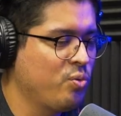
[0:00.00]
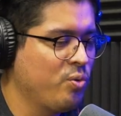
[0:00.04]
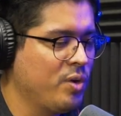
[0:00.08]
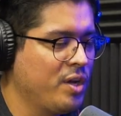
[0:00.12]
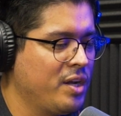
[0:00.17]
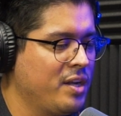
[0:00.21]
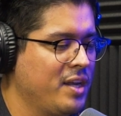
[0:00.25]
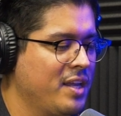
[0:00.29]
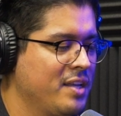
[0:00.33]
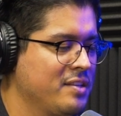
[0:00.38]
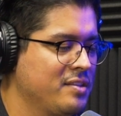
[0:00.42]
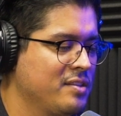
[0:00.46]

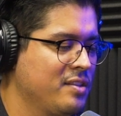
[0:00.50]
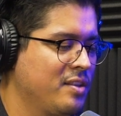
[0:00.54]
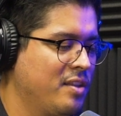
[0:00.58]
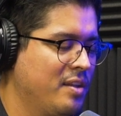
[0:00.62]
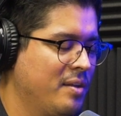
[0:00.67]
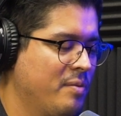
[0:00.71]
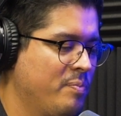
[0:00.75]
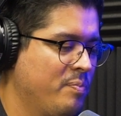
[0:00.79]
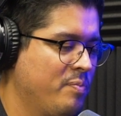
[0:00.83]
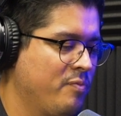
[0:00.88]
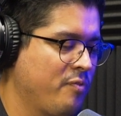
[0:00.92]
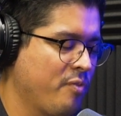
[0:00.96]
one is
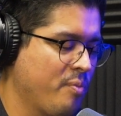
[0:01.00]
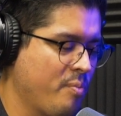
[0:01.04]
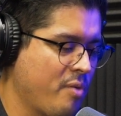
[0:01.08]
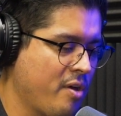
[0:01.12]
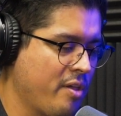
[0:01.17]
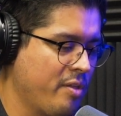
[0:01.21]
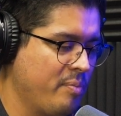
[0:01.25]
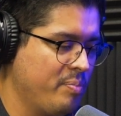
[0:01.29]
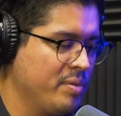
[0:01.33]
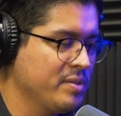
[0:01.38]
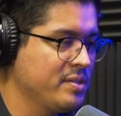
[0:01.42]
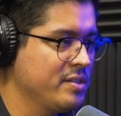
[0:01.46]
from
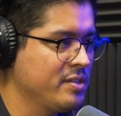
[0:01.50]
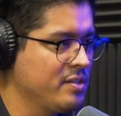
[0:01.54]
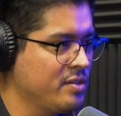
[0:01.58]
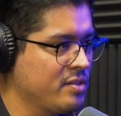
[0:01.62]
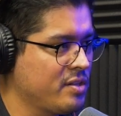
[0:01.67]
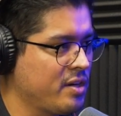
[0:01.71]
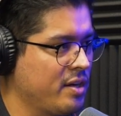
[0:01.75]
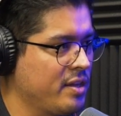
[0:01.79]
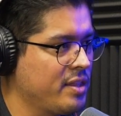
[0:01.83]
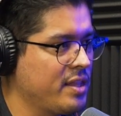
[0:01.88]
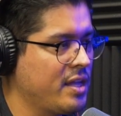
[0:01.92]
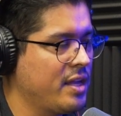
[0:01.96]
all the business you
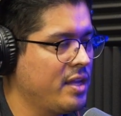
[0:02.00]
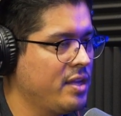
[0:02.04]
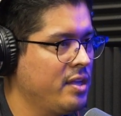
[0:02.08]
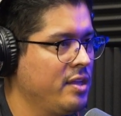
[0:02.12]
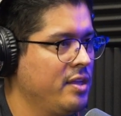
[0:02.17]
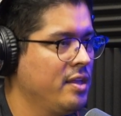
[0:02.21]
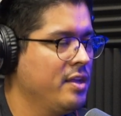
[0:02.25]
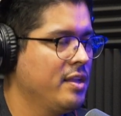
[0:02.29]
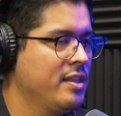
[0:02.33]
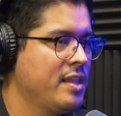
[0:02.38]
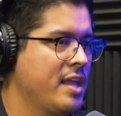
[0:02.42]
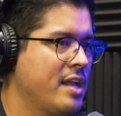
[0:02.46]
started
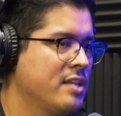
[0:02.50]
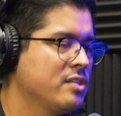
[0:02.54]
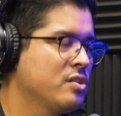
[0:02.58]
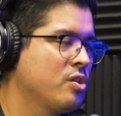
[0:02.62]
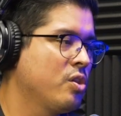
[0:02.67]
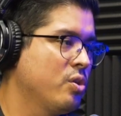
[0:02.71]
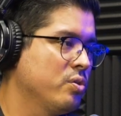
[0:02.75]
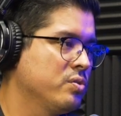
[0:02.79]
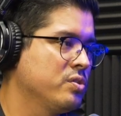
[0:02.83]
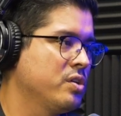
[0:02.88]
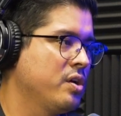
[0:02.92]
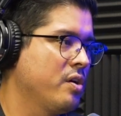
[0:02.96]
that's
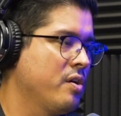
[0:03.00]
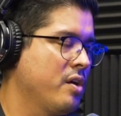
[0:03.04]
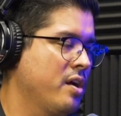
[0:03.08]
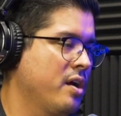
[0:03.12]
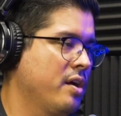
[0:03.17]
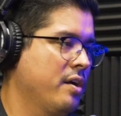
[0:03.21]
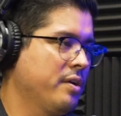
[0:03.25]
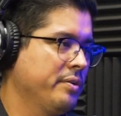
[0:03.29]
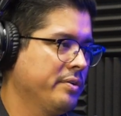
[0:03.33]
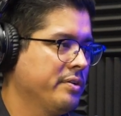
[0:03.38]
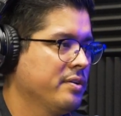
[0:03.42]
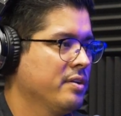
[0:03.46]
close to your
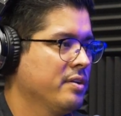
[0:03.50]
heart?